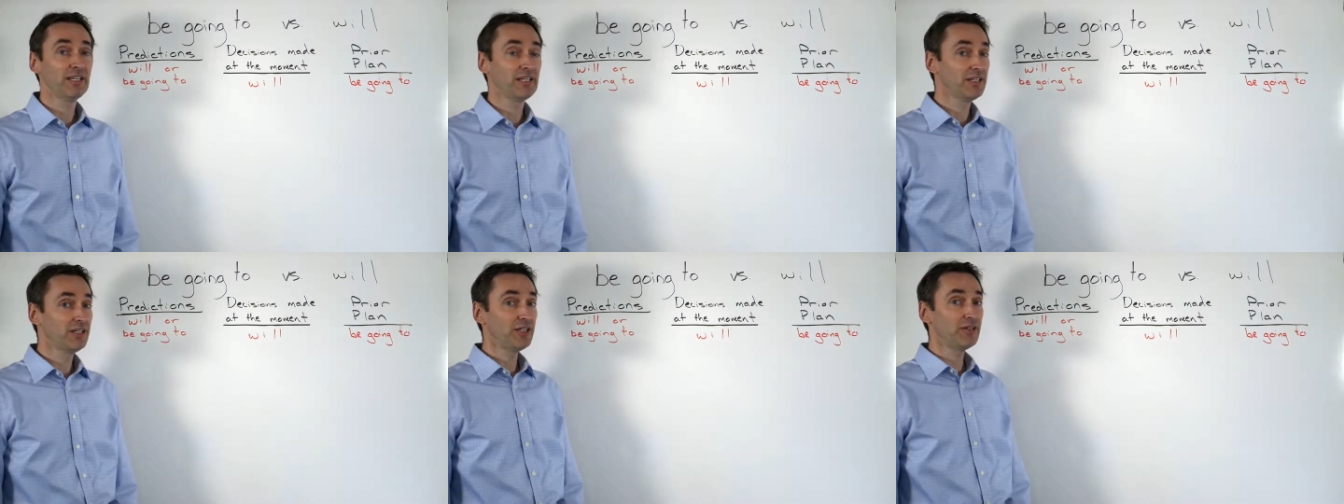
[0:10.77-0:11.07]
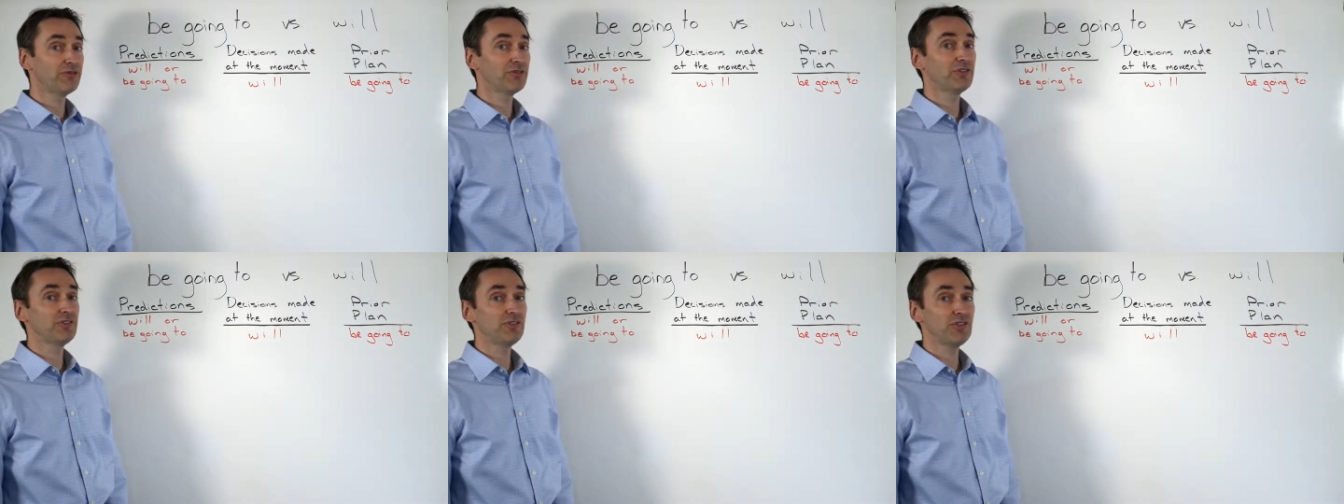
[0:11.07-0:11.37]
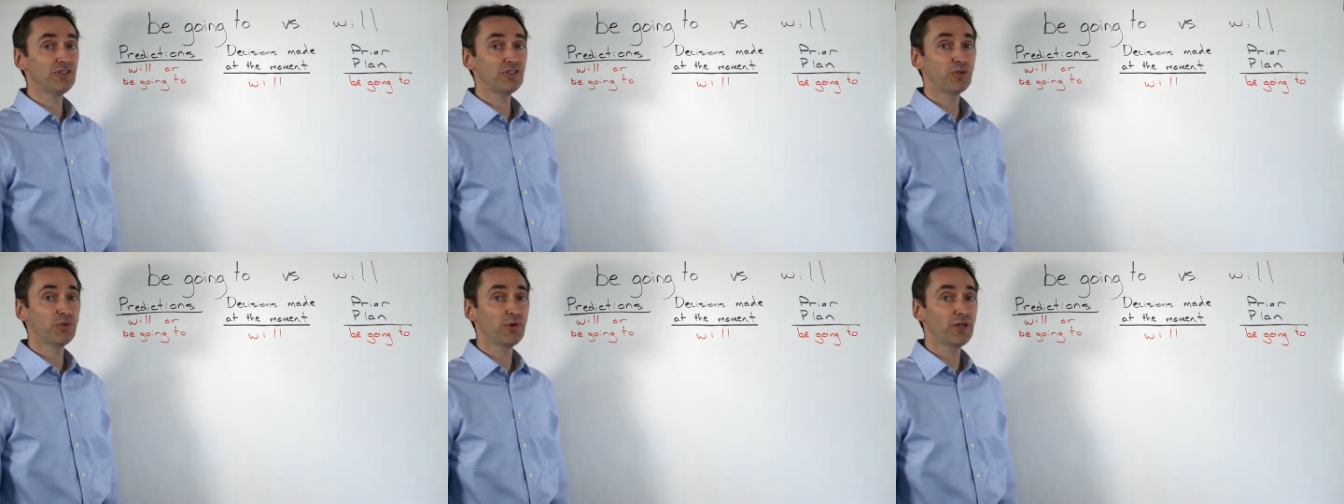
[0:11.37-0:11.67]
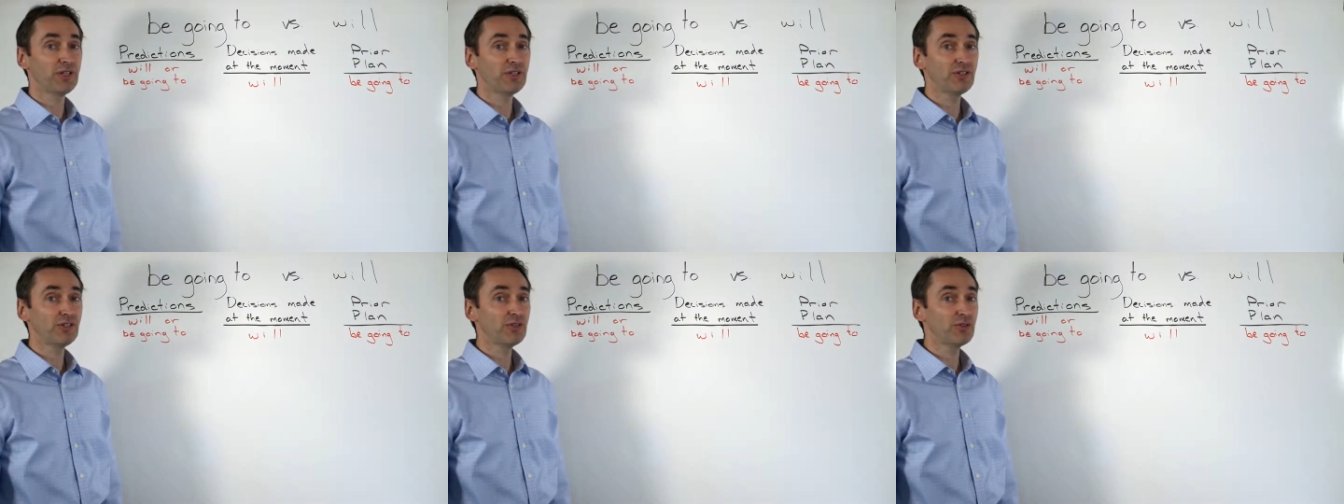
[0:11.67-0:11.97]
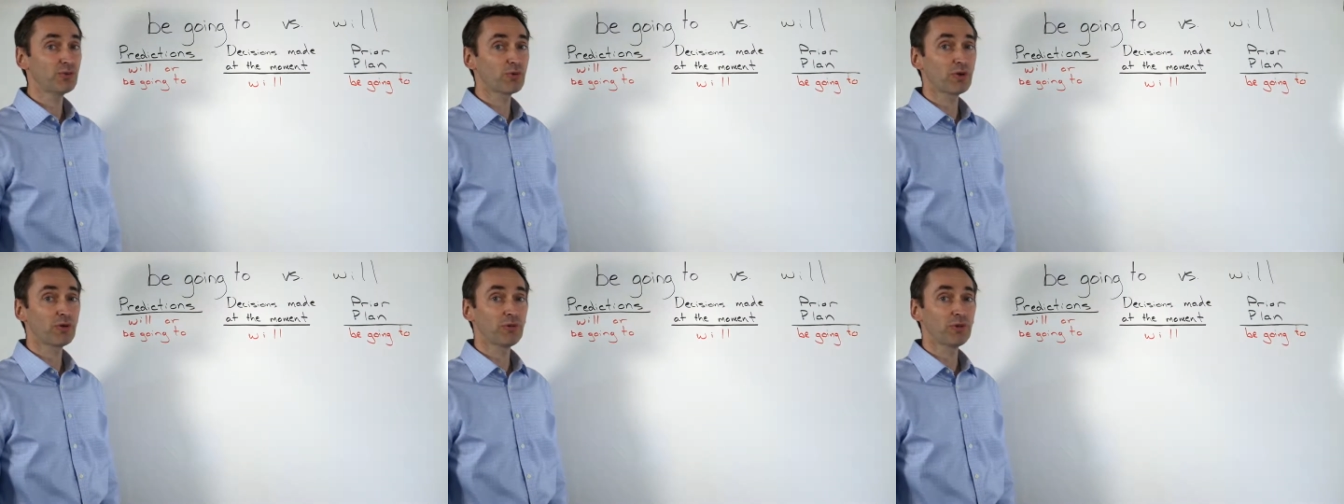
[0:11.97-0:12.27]
different situations
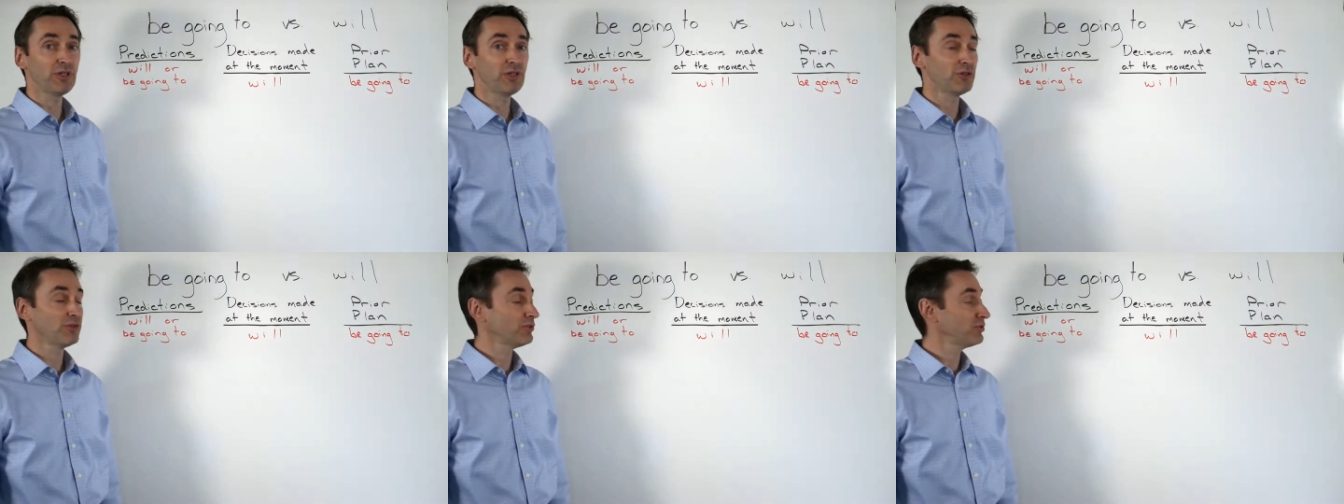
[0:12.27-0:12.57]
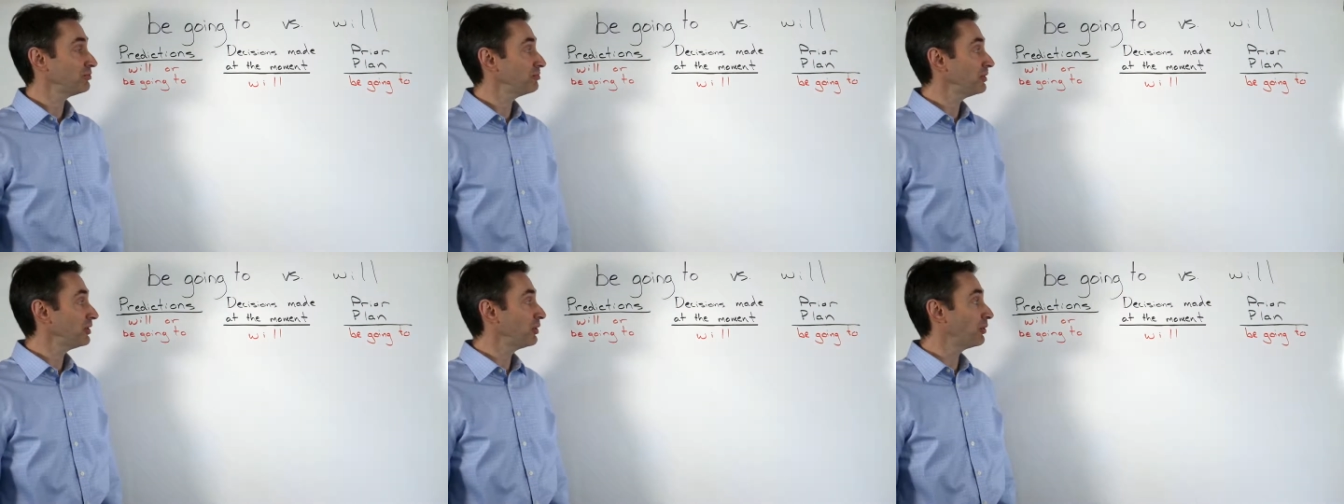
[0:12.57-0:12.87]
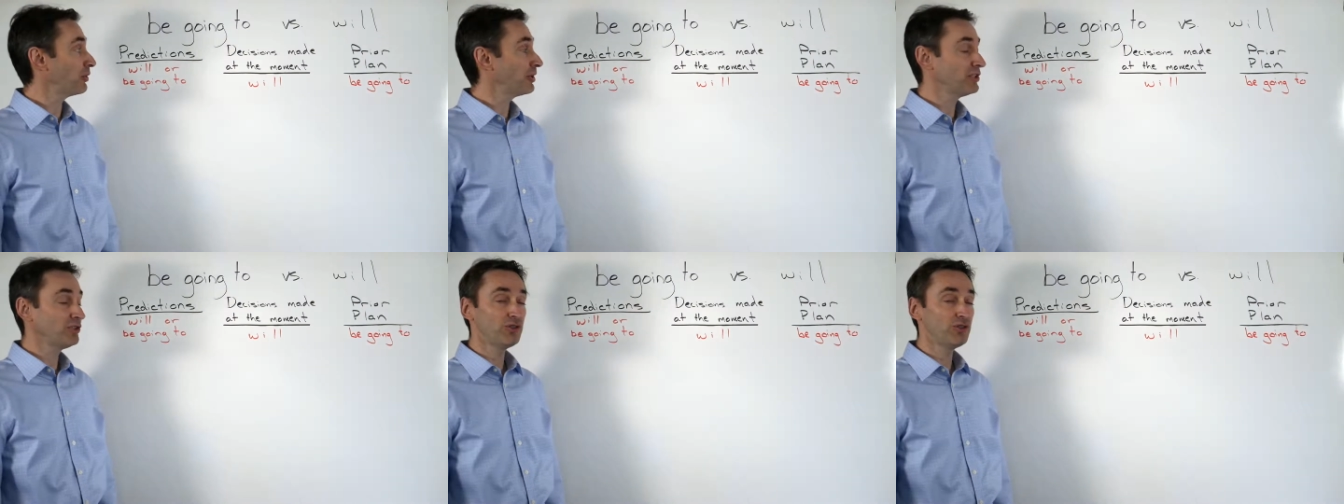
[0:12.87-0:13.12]
where we use be going